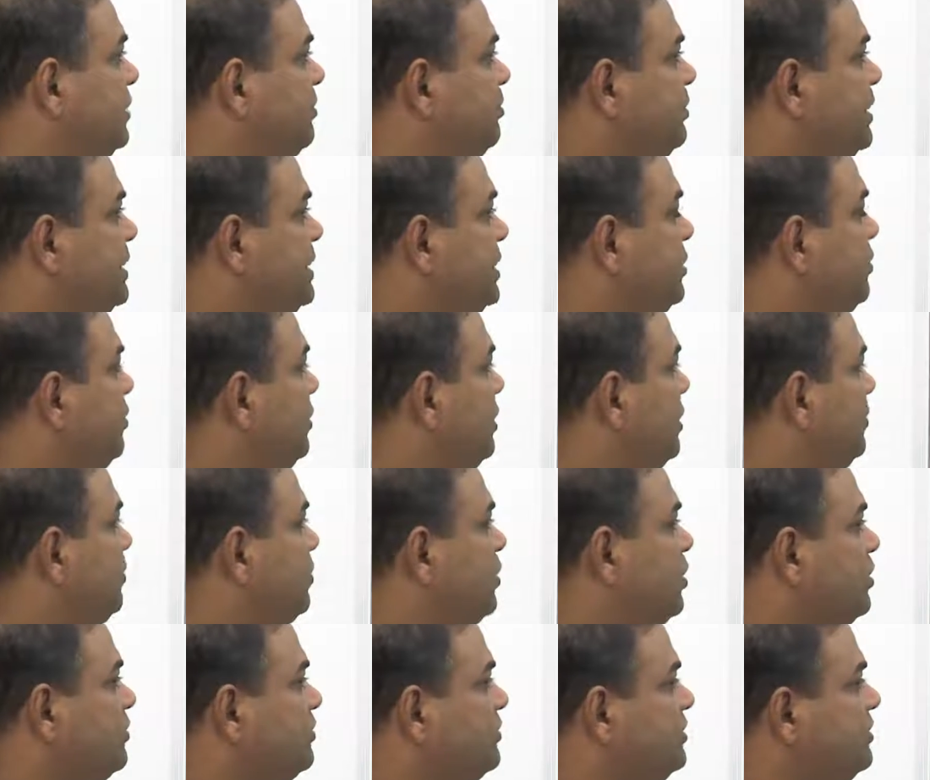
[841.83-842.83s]
particular
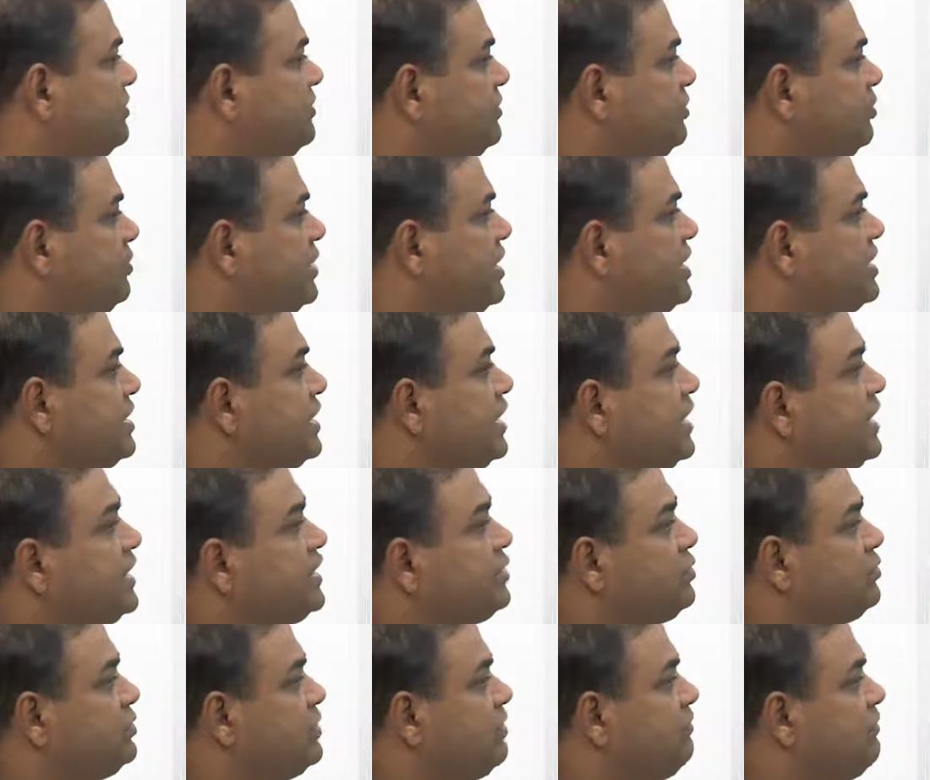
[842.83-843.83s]
process, you can
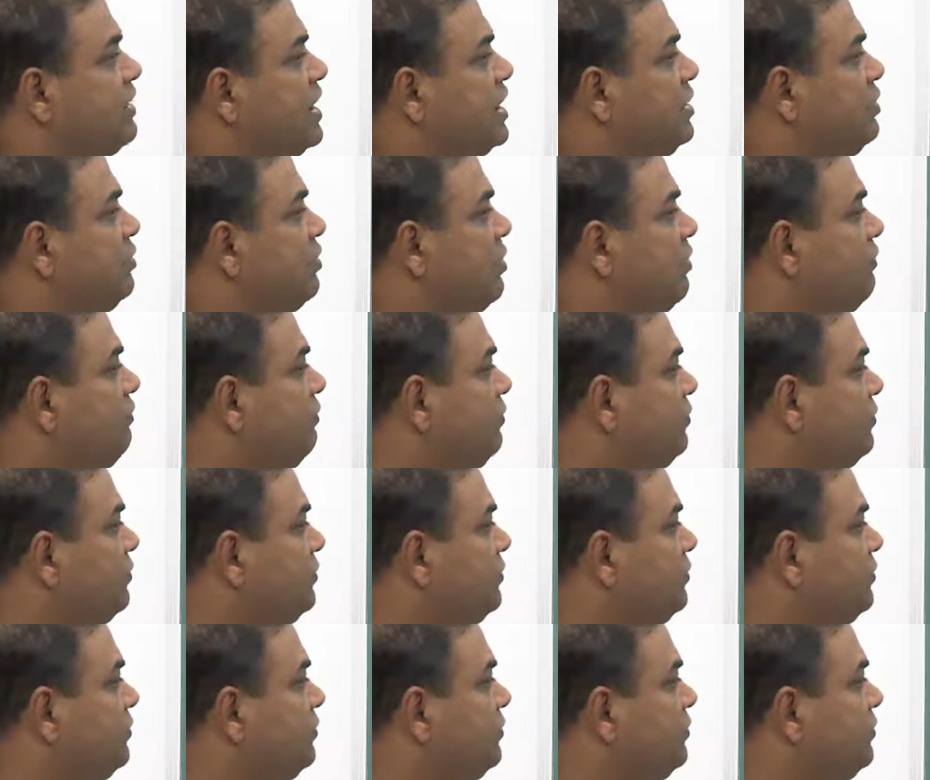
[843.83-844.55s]
get to the value of